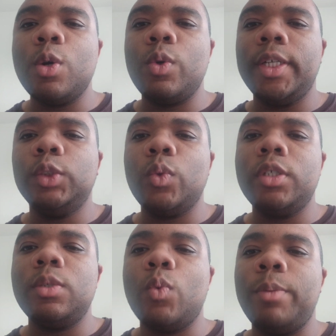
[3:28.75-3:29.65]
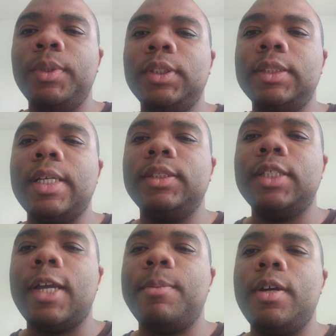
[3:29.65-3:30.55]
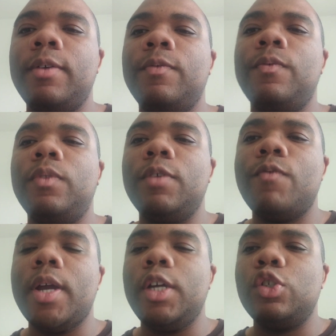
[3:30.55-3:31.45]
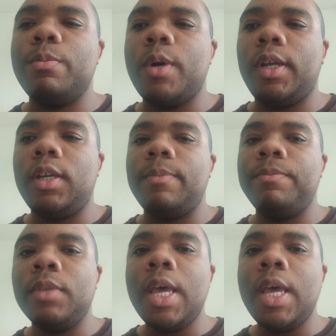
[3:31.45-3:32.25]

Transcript: holdings which represents a segment of the financial market.